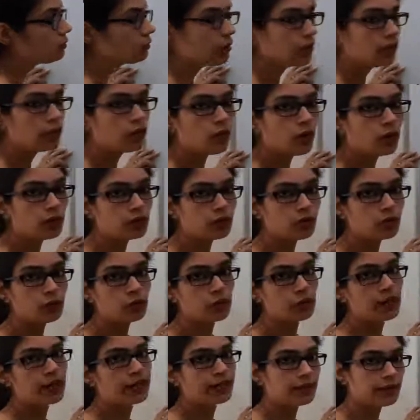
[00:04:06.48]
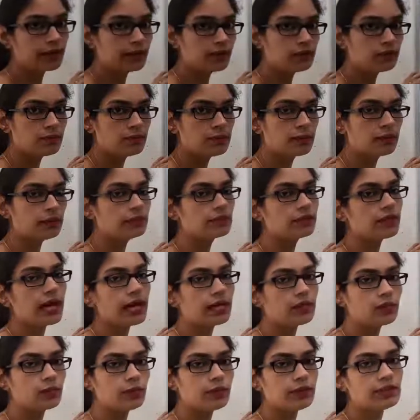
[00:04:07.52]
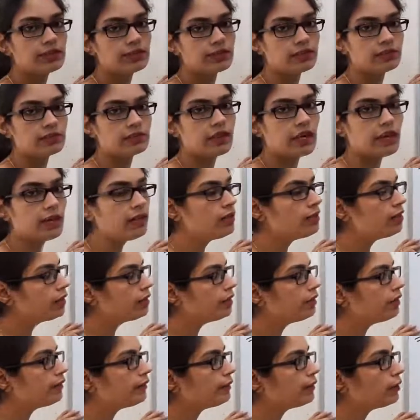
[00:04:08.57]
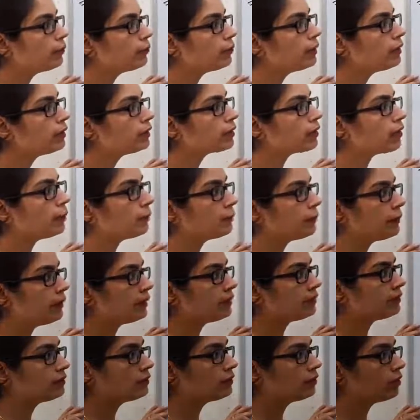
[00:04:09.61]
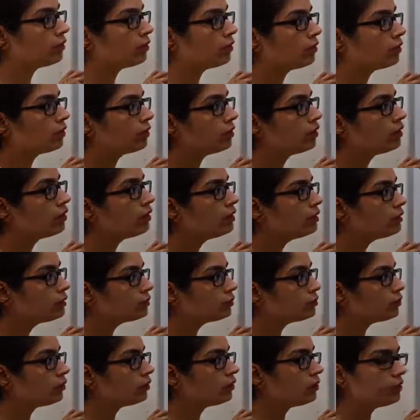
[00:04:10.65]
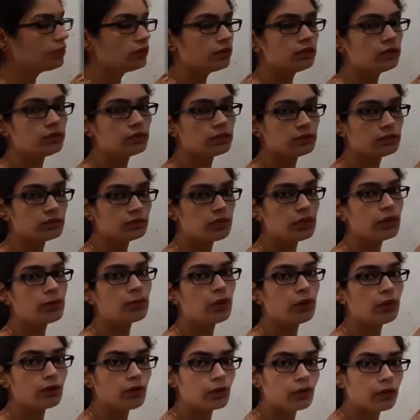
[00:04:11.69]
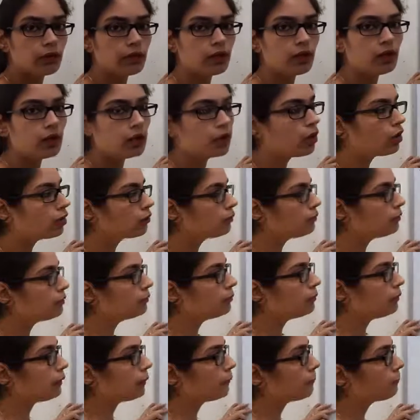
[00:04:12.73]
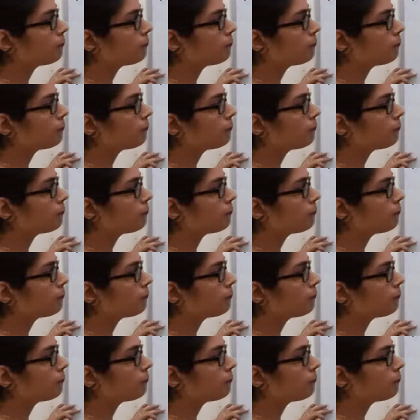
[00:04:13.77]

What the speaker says: a lot of practice, because calculations are little bit complex. So keep on doing along with me.